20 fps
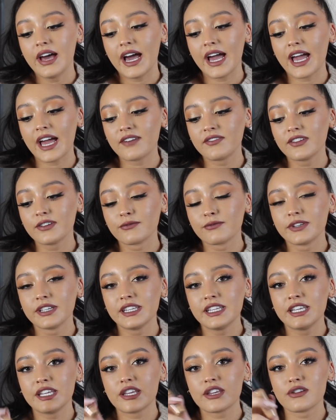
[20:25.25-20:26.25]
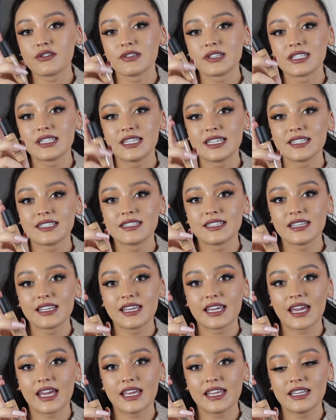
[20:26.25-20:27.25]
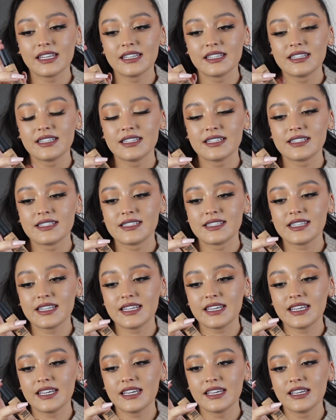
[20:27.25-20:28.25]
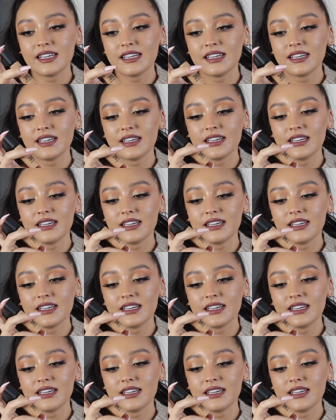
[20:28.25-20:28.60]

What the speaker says: I haven't really used this again to see.